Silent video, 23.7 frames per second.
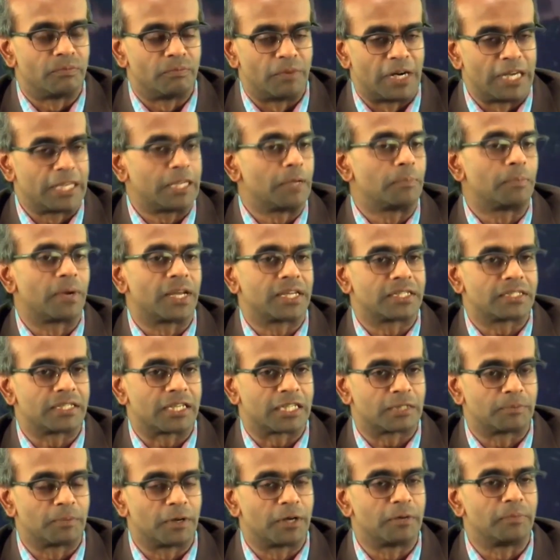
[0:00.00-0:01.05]
multiplex
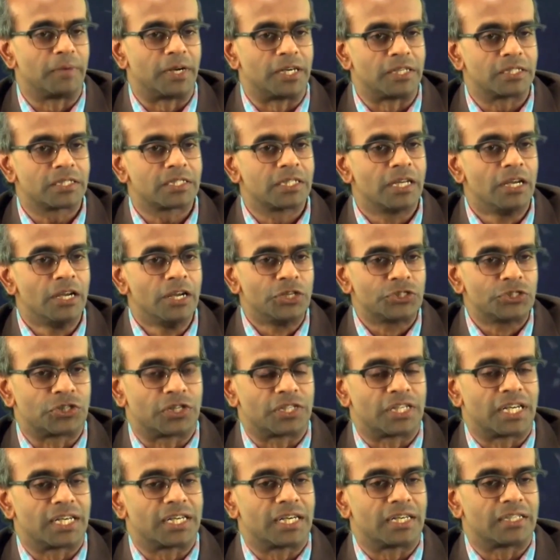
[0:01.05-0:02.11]
experiments,
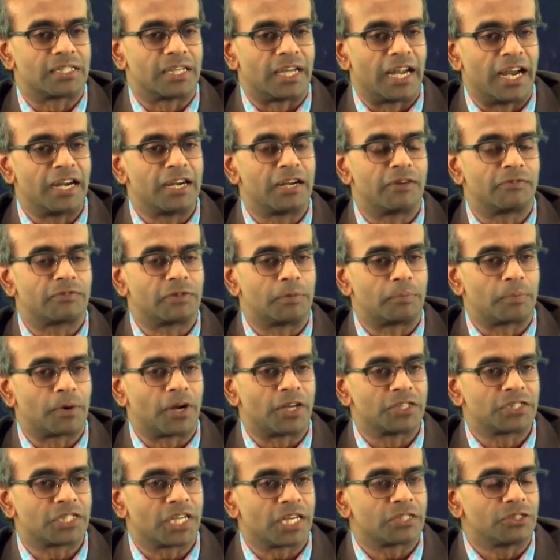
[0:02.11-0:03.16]
so that at the end of the
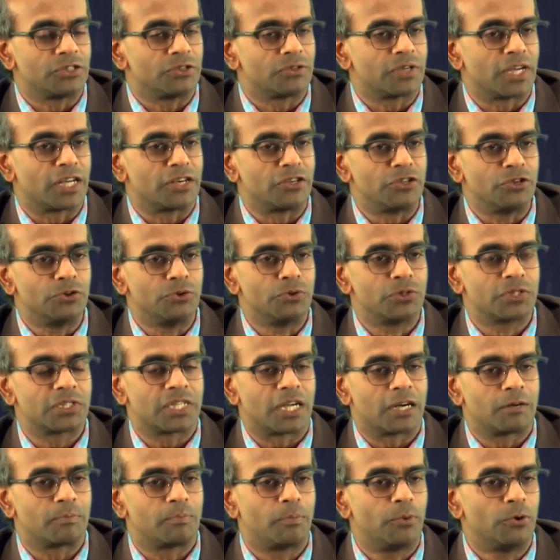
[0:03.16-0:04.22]
project you can use
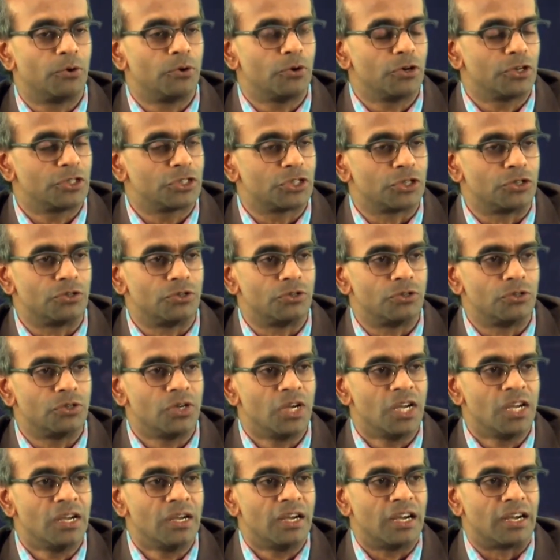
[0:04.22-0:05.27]
that pool to